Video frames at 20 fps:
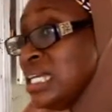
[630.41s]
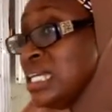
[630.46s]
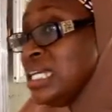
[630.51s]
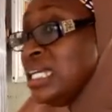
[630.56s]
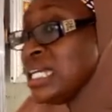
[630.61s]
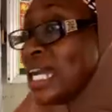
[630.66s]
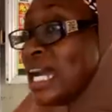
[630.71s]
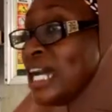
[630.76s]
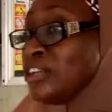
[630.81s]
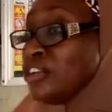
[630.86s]

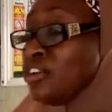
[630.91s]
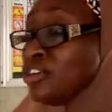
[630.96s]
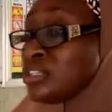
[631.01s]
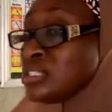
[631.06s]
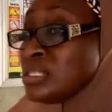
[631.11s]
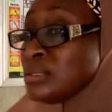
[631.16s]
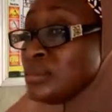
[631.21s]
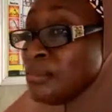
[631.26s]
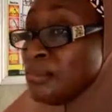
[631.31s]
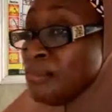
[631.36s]
He cannot
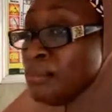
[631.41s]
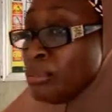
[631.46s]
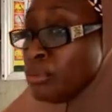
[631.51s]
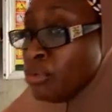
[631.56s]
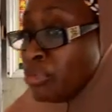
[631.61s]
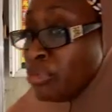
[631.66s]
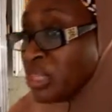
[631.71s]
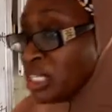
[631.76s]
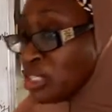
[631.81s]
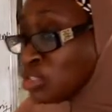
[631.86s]

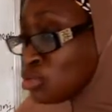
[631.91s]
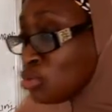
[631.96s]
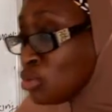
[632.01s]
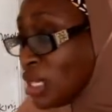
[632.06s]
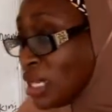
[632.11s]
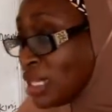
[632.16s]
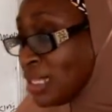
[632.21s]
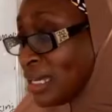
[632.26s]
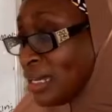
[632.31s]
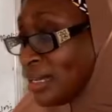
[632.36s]
put things
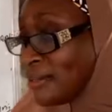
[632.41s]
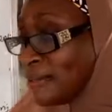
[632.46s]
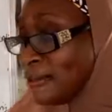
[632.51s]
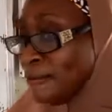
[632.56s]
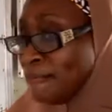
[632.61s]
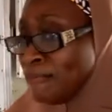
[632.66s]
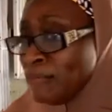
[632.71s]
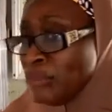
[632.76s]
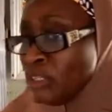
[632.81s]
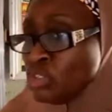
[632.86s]
together
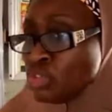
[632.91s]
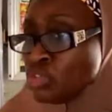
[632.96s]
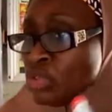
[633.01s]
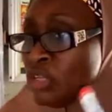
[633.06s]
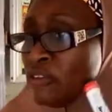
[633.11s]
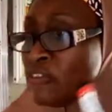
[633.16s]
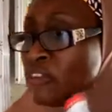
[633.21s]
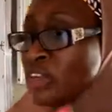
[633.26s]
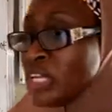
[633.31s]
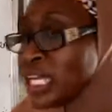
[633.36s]
to
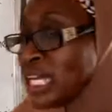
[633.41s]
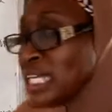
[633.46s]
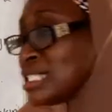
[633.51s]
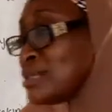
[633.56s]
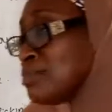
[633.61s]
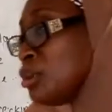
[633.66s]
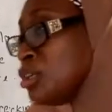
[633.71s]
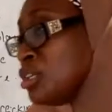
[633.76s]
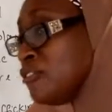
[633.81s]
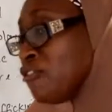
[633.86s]
even get
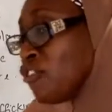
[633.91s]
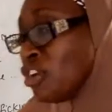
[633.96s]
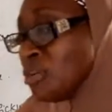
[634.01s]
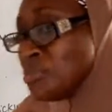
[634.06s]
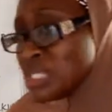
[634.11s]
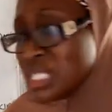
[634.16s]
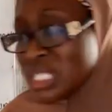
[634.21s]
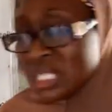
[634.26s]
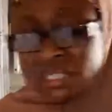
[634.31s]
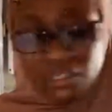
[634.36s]
money for
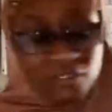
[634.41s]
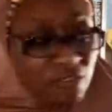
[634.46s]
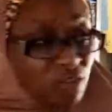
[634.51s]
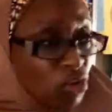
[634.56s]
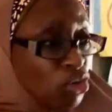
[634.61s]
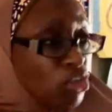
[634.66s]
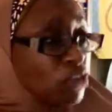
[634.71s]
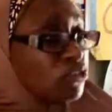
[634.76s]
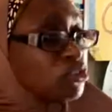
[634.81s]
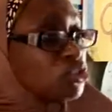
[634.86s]
himself
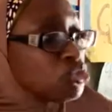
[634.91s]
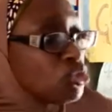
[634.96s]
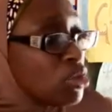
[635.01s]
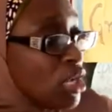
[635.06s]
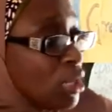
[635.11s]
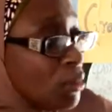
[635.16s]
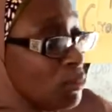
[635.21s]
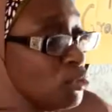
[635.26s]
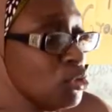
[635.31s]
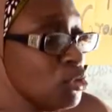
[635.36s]
or even to
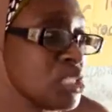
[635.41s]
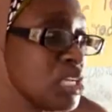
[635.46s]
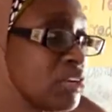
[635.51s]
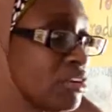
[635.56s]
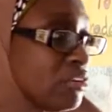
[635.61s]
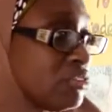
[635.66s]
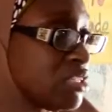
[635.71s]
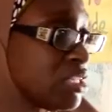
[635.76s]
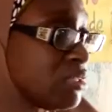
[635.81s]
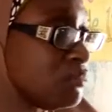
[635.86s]
help those
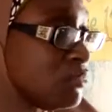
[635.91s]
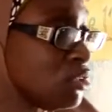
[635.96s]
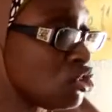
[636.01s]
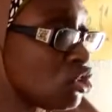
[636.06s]
around him.